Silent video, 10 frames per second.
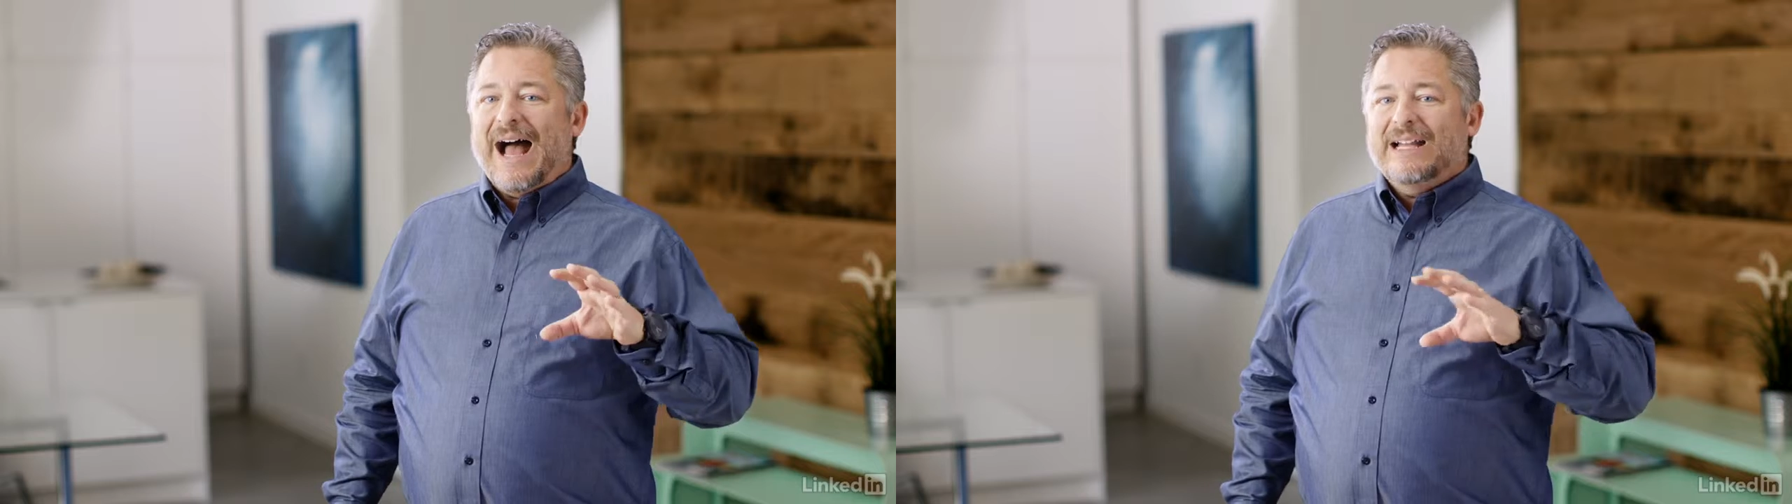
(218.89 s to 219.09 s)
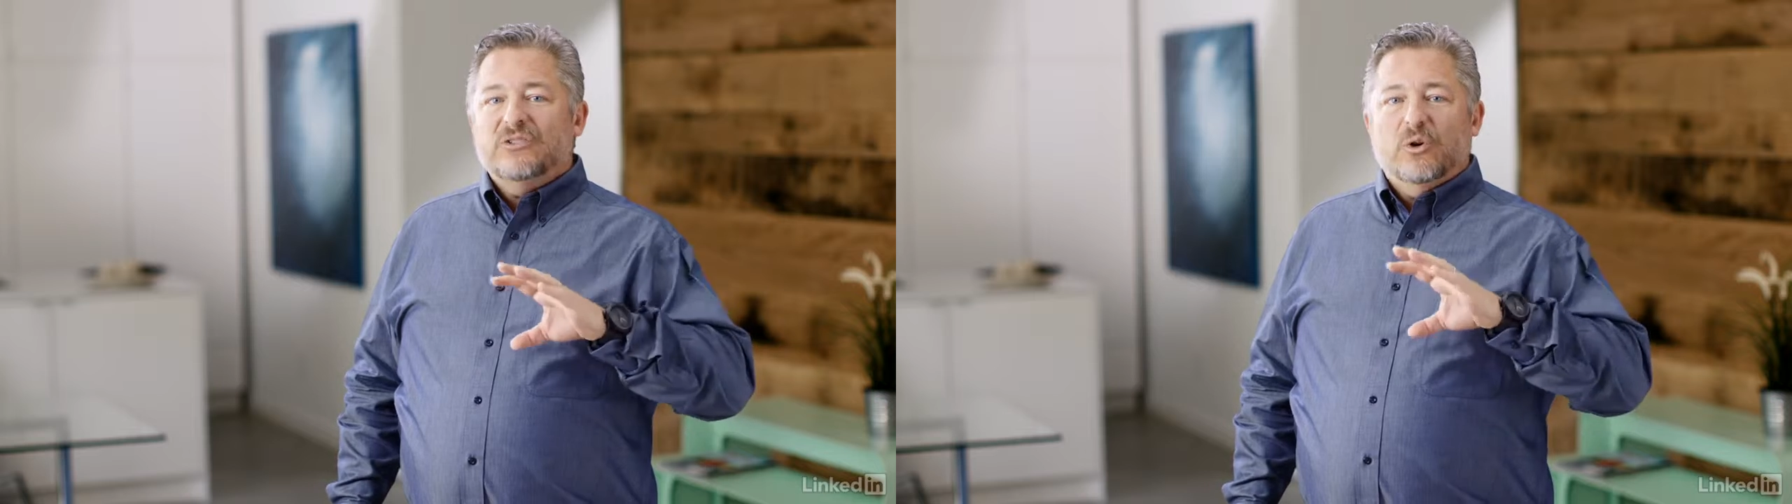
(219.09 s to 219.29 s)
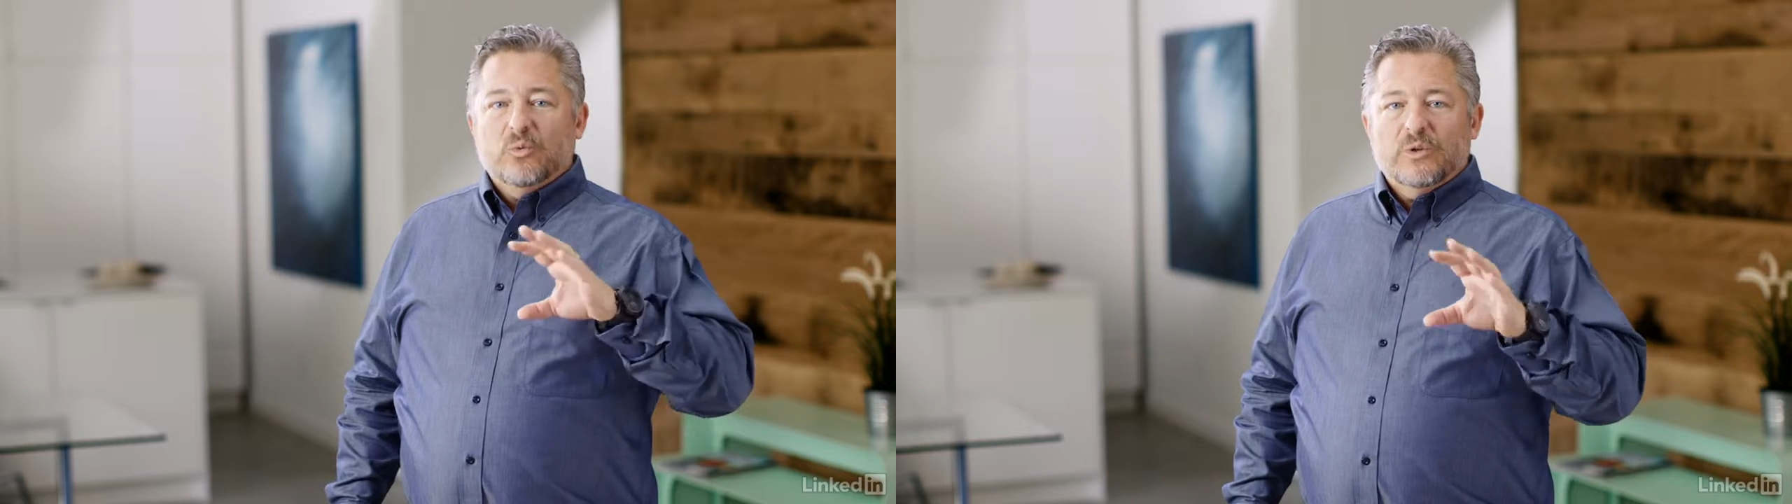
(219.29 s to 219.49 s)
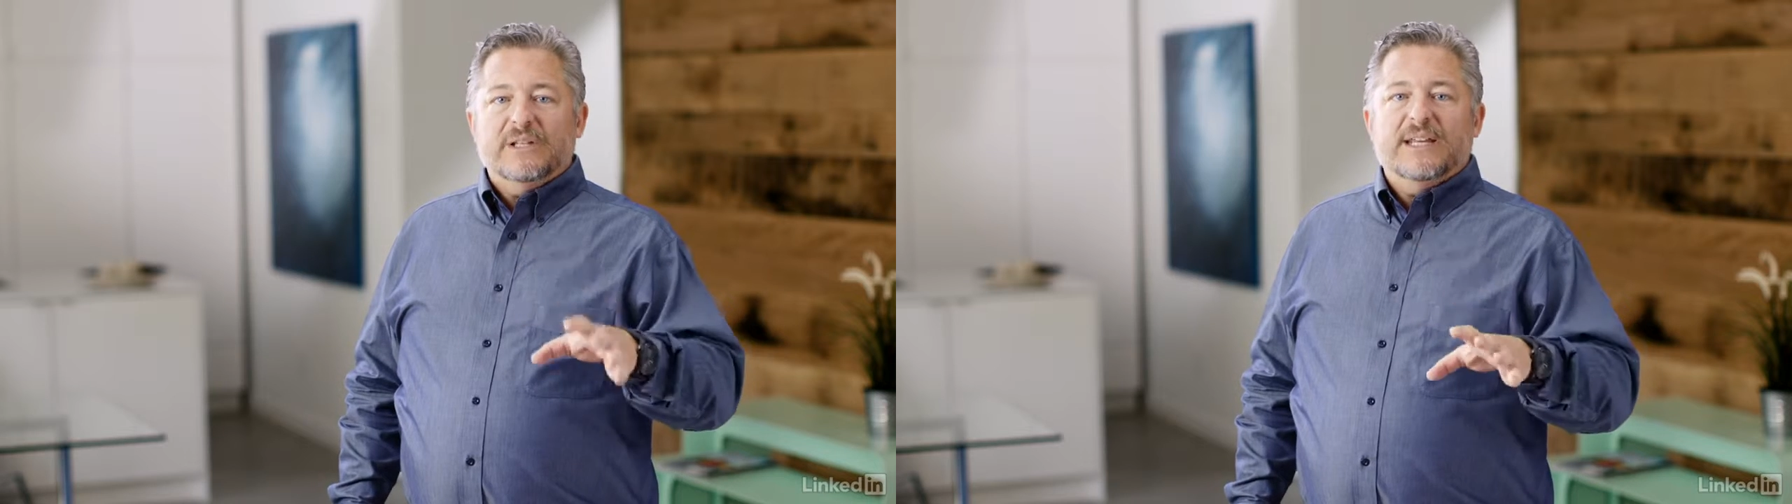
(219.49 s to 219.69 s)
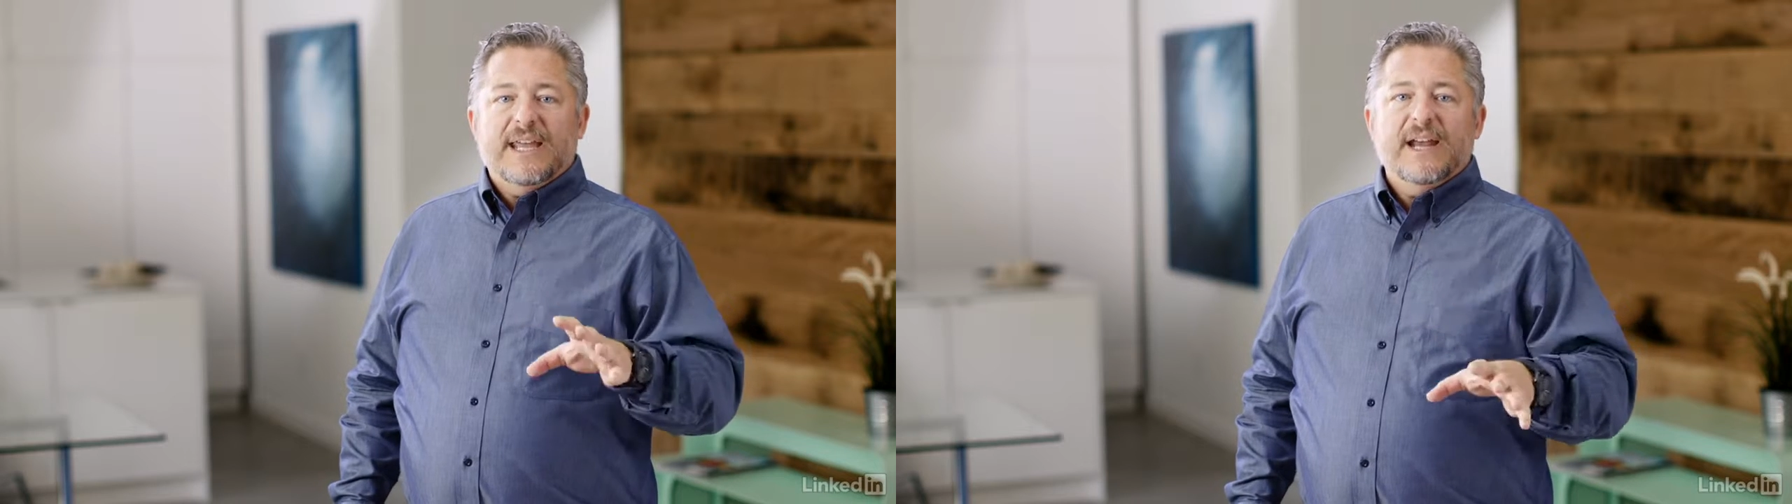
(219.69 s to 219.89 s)
I don't
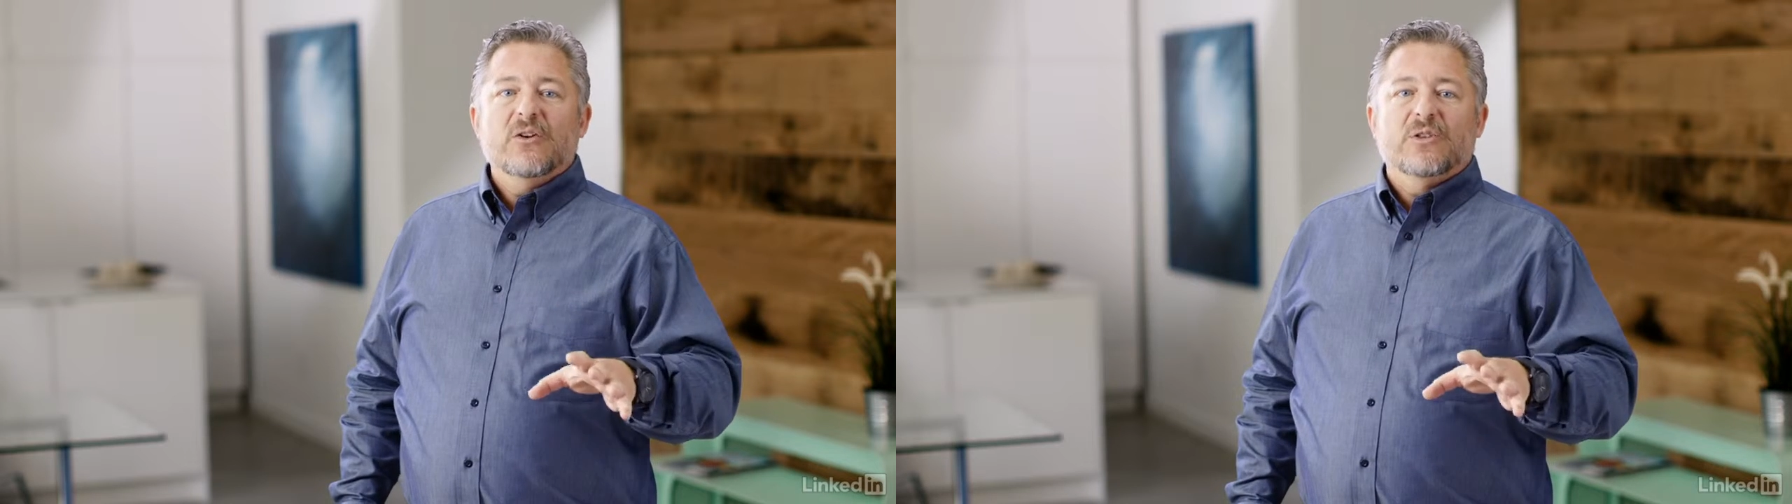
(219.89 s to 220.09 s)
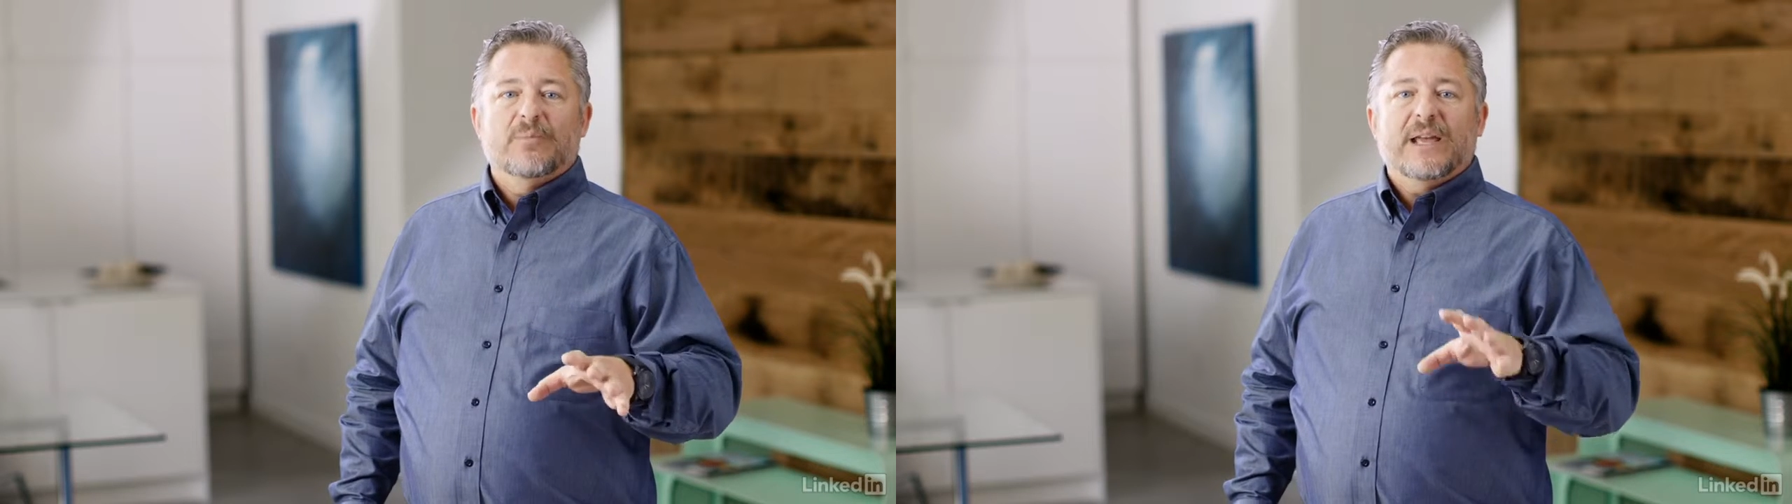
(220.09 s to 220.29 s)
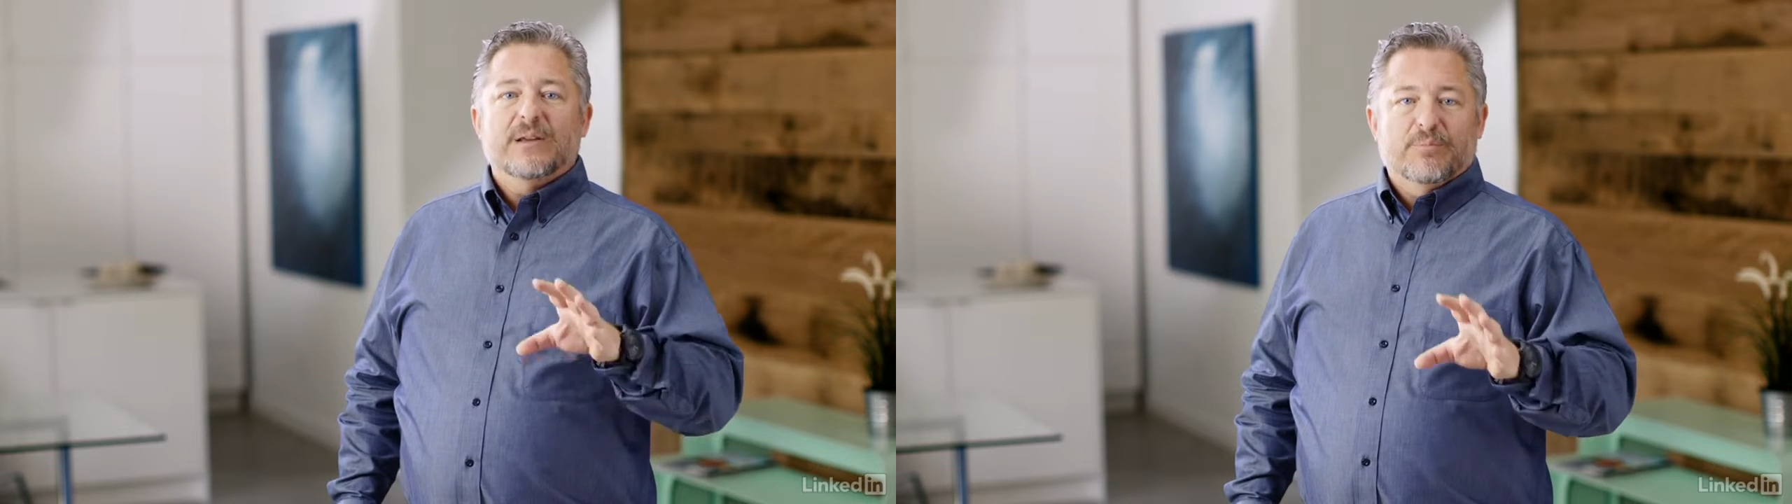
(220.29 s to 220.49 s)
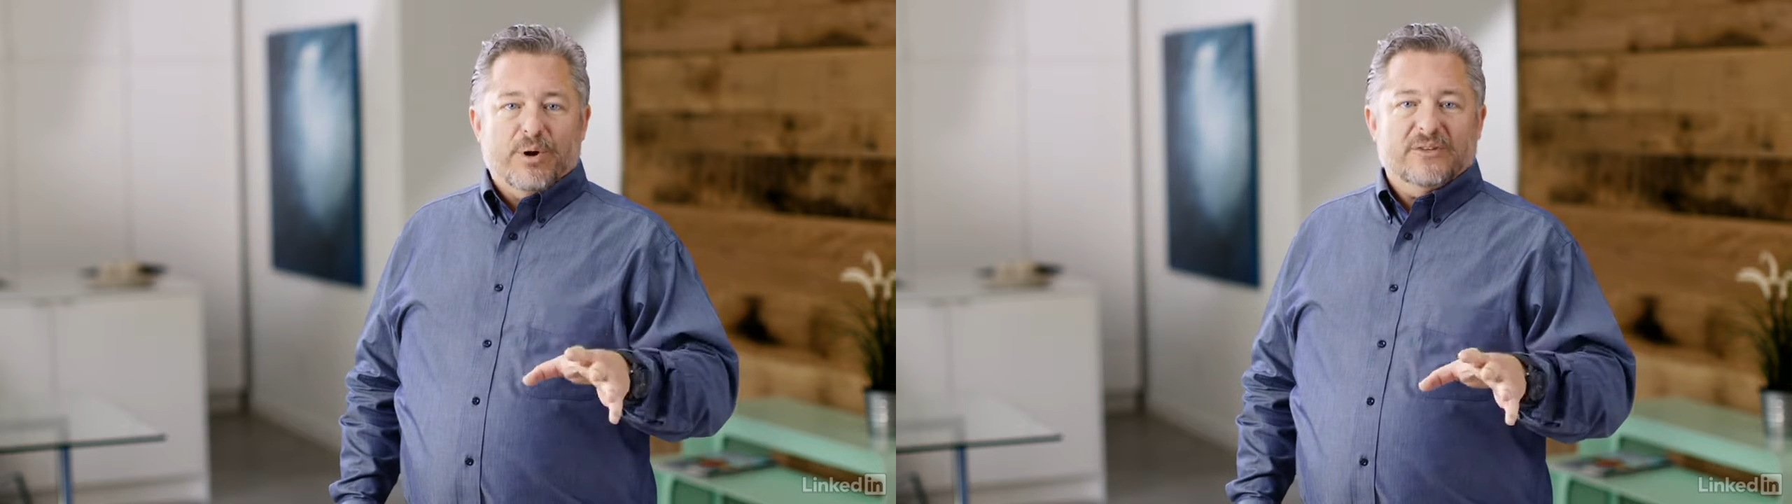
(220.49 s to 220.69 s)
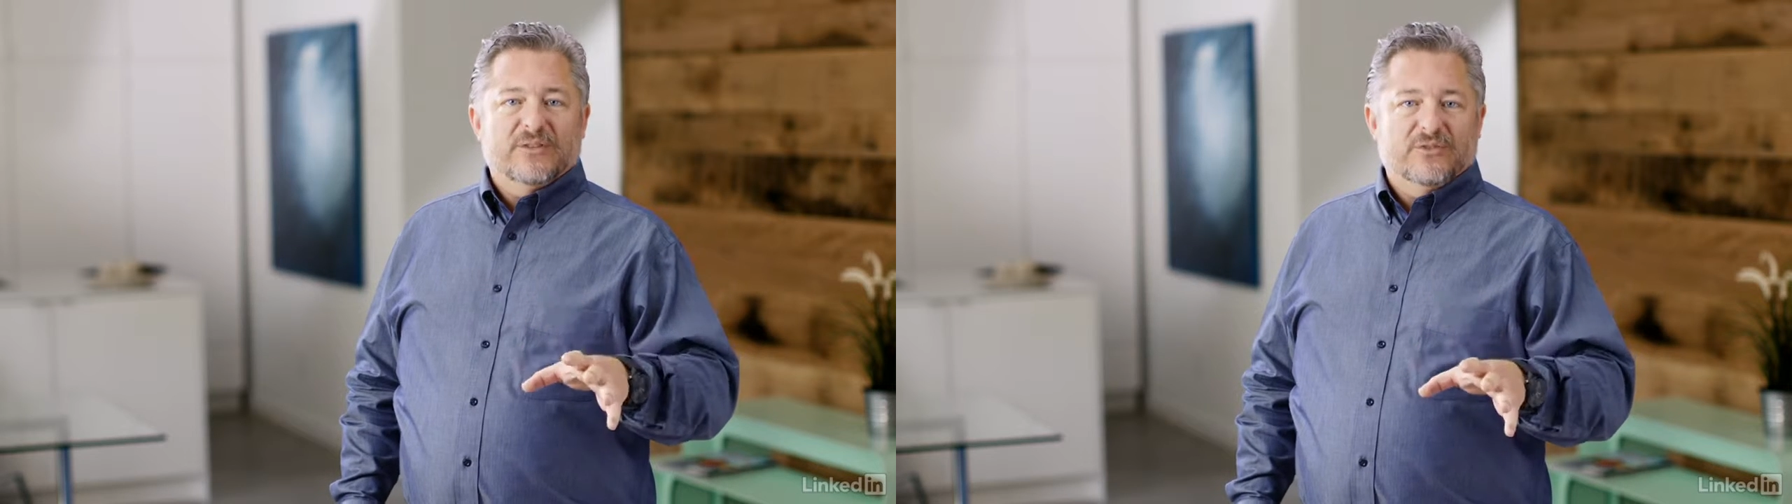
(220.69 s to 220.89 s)
really care that my
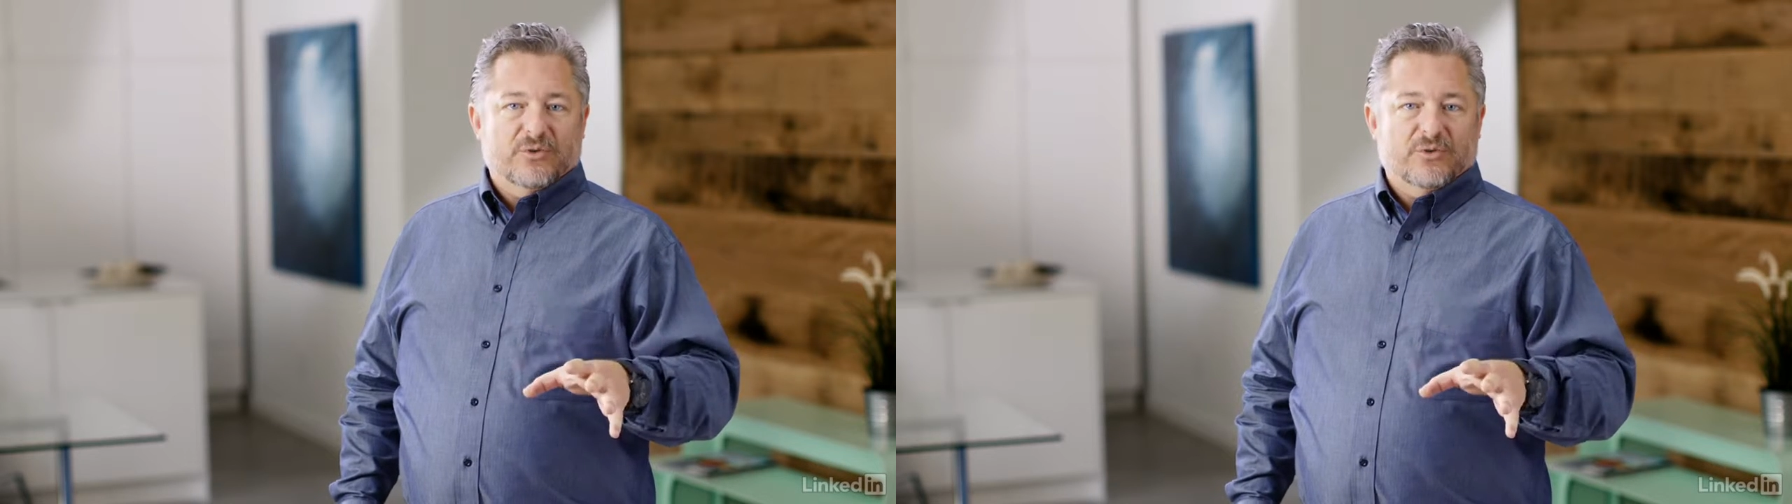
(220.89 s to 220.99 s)
compressive